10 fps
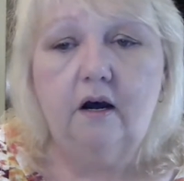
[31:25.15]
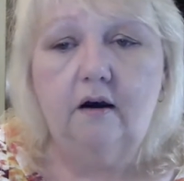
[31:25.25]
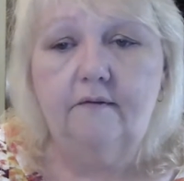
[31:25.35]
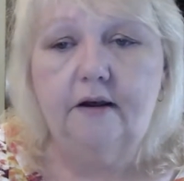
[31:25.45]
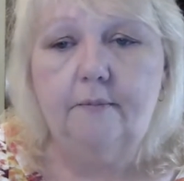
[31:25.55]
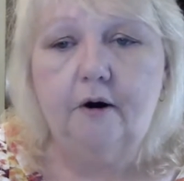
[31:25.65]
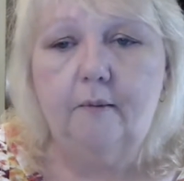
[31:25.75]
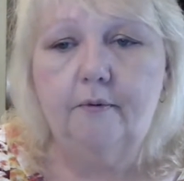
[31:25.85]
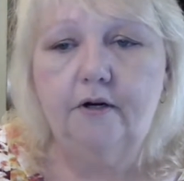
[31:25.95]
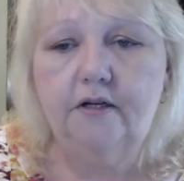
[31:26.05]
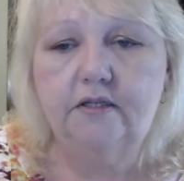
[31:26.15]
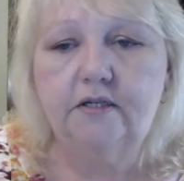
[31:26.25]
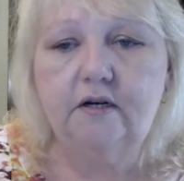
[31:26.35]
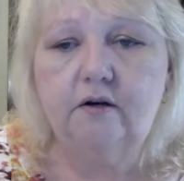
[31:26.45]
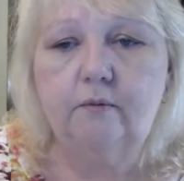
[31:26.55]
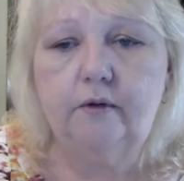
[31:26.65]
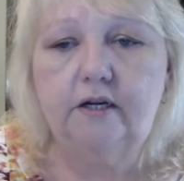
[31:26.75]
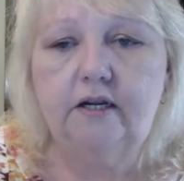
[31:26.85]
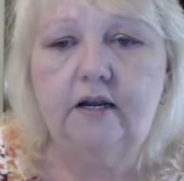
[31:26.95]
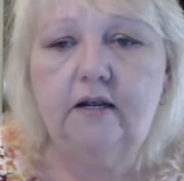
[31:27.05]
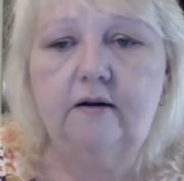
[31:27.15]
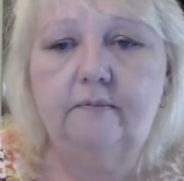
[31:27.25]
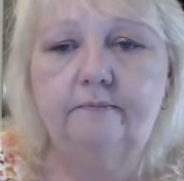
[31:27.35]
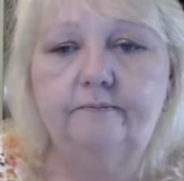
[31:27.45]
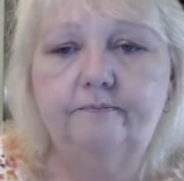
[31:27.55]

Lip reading: of that property, so we can.